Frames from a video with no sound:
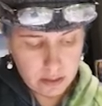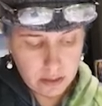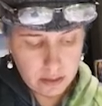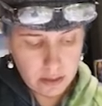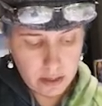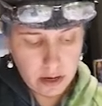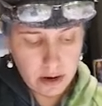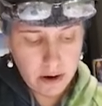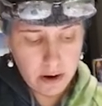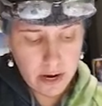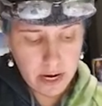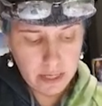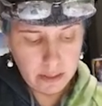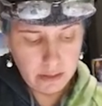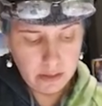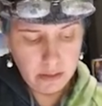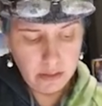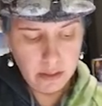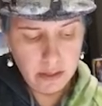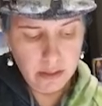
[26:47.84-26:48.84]
Alright,
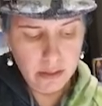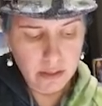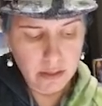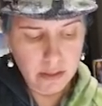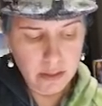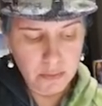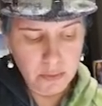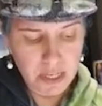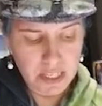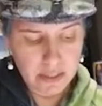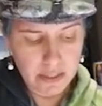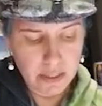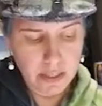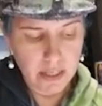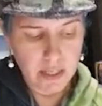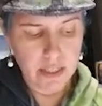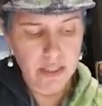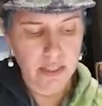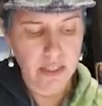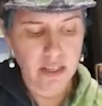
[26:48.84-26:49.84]
so this is the basic
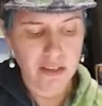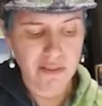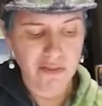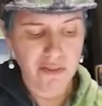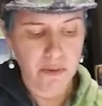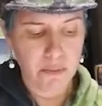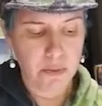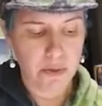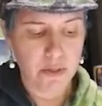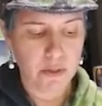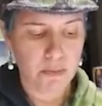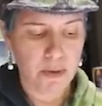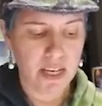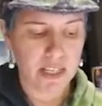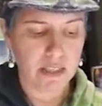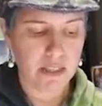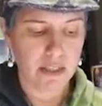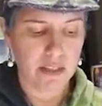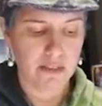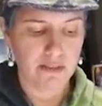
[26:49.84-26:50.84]
idea for
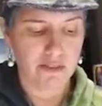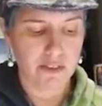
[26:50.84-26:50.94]
perspective.